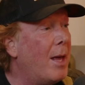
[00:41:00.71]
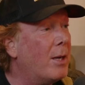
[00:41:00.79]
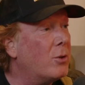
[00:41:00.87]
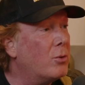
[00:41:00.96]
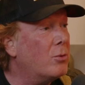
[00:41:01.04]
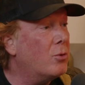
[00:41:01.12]

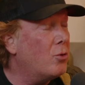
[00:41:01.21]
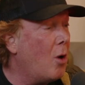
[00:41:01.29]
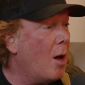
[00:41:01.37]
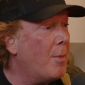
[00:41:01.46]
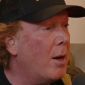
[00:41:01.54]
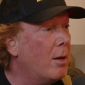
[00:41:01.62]
that
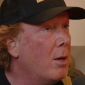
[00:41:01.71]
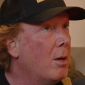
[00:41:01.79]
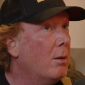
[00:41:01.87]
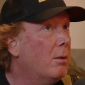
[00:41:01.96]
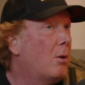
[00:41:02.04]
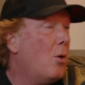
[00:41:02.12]
trauma.
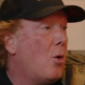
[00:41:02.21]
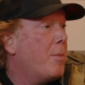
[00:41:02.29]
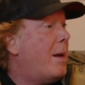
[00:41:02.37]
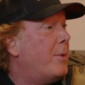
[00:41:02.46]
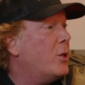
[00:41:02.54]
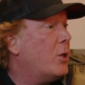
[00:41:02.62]
Or
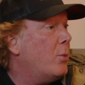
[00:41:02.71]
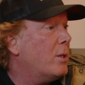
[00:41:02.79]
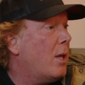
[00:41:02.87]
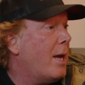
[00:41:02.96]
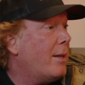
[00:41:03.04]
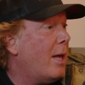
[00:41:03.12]
maybe she
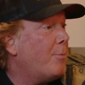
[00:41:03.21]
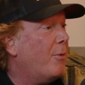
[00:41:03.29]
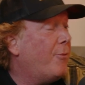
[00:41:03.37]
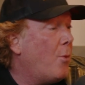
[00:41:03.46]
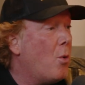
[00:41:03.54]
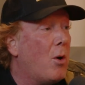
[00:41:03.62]
was like that
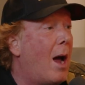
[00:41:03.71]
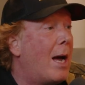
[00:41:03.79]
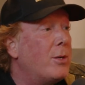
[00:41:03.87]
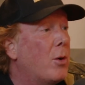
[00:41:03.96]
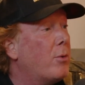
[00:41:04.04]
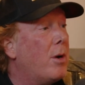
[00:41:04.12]
before.
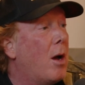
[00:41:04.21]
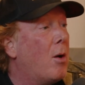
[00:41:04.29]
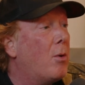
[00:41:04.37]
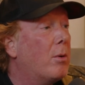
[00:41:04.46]
I don't know.